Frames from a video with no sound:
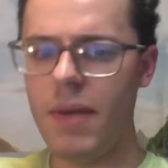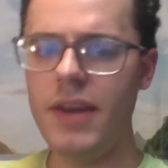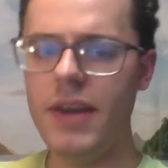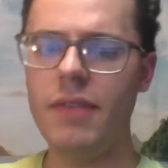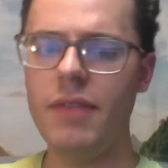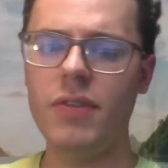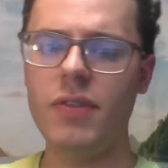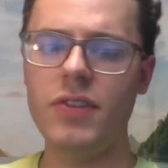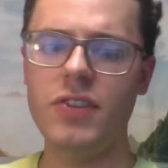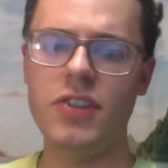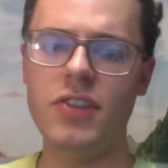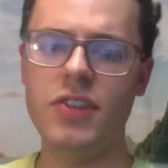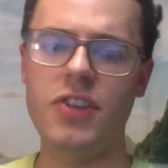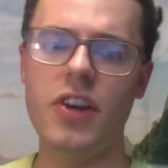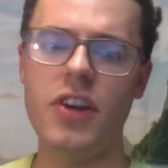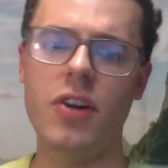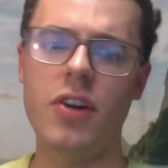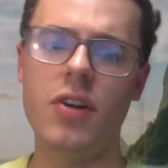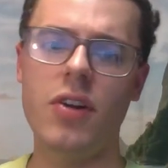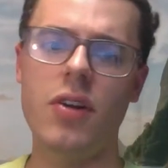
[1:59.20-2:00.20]
main differences
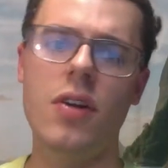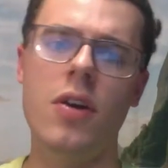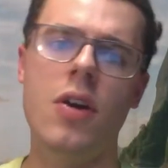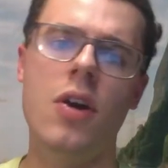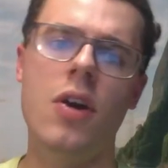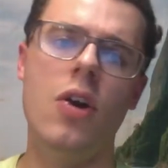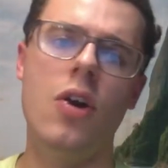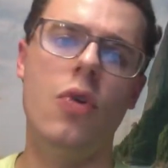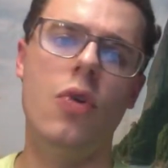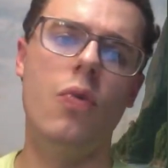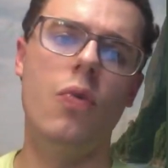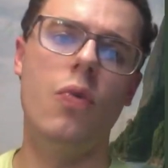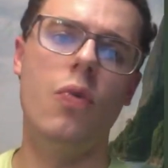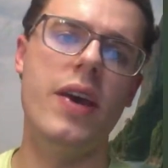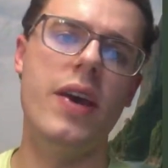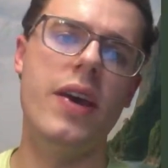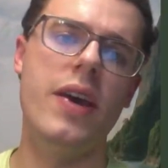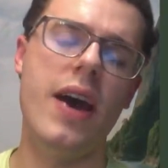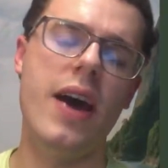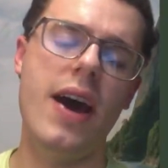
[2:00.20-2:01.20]
here,
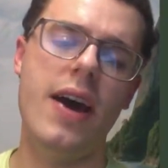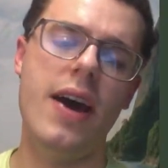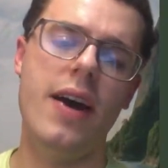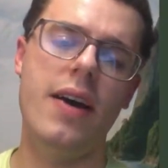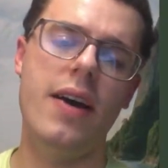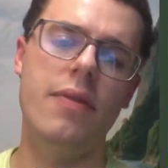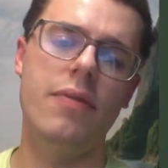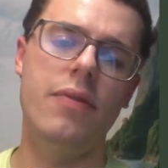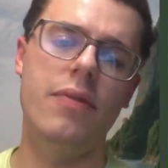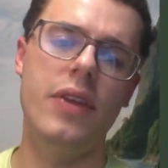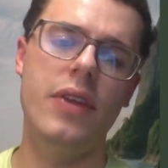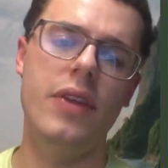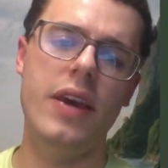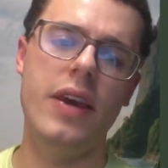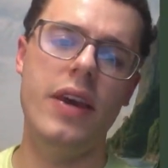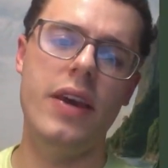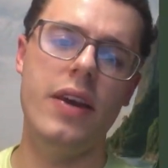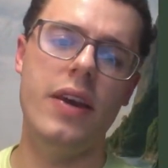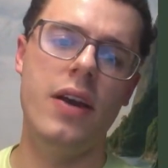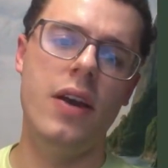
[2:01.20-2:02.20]
we have
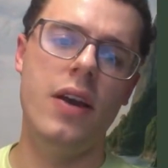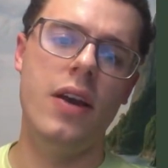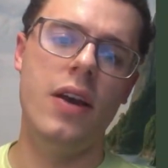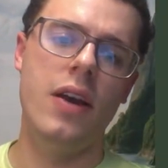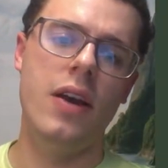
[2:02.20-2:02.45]
the